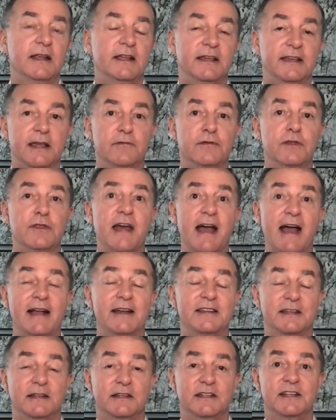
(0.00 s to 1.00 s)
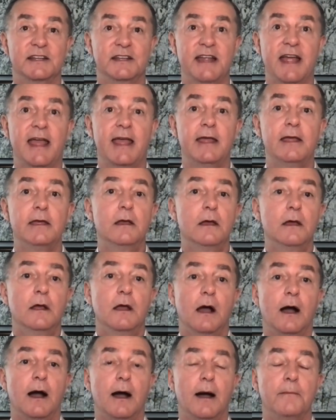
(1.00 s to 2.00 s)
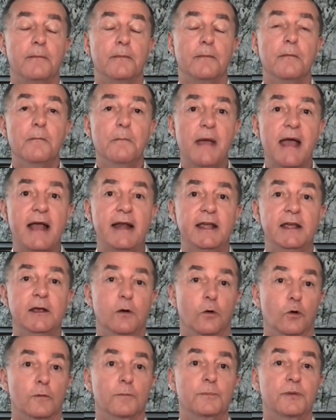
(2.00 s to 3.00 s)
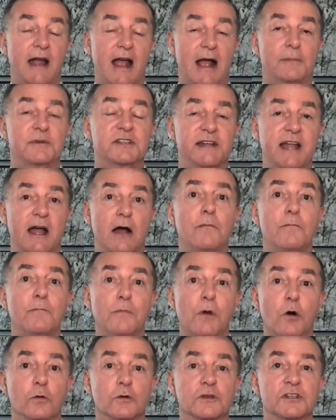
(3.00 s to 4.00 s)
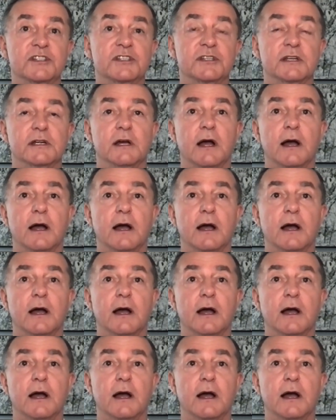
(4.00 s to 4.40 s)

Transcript: given that today many, or perhaps now most,